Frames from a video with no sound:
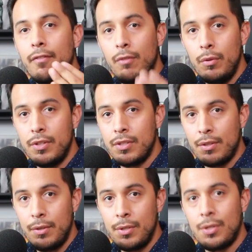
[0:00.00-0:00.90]
full
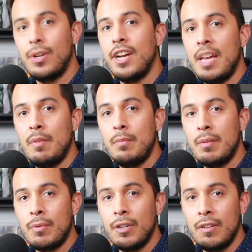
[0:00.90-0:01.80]
disclosure, I am a
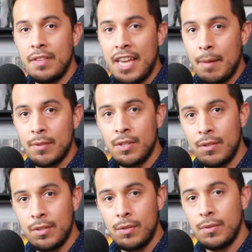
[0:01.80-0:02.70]
member of the
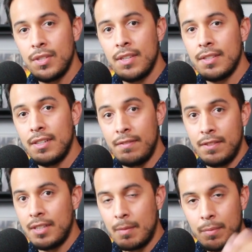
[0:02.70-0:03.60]
Amazon Associates
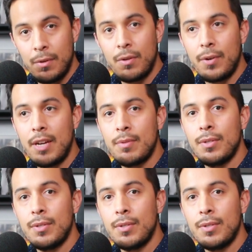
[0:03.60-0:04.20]
affiliate program.